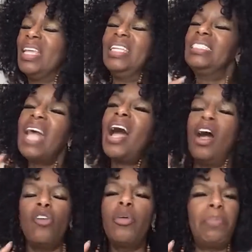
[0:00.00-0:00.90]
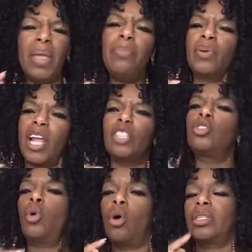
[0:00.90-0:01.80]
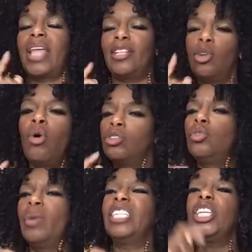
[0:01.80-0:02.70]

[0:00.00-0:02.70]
it's not other people that talk too much.